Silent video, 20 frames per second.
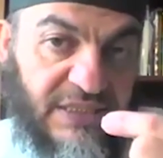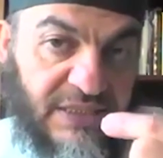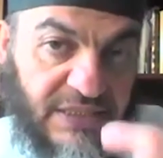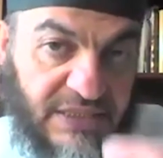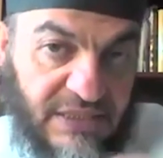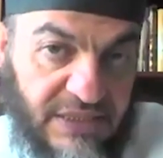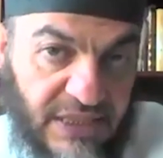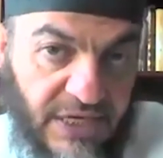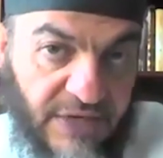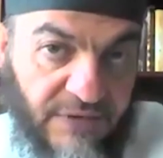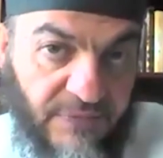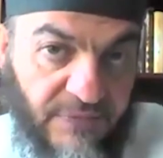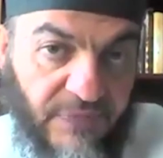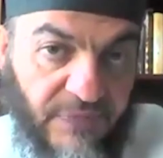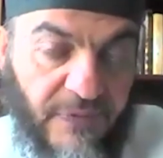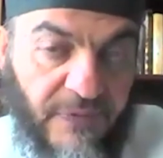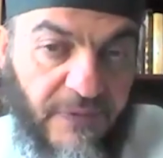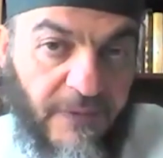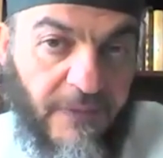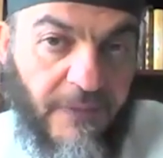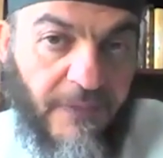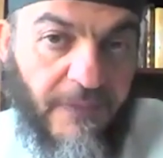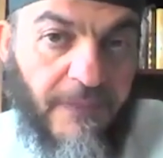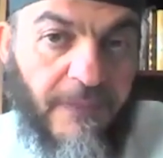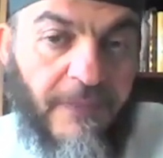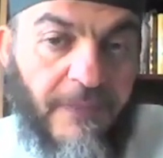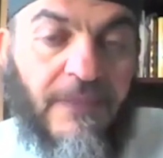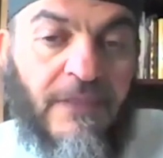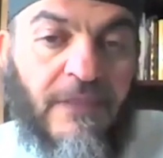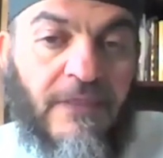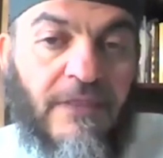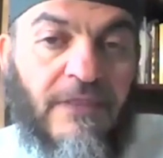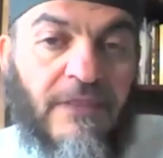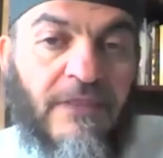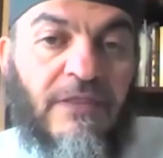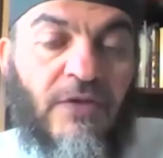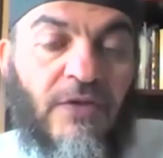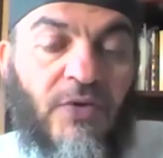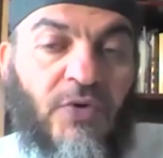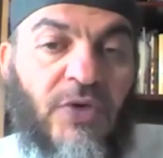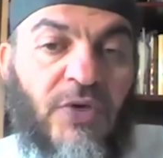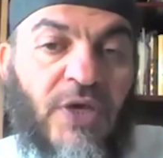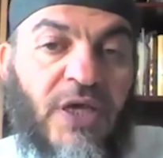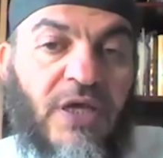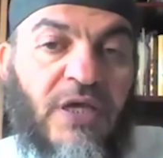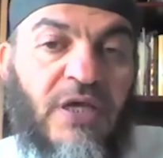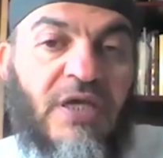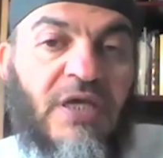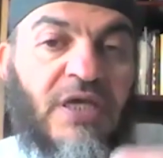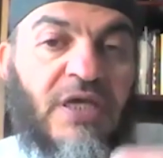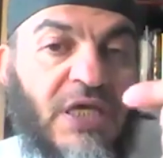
Yeah, okay.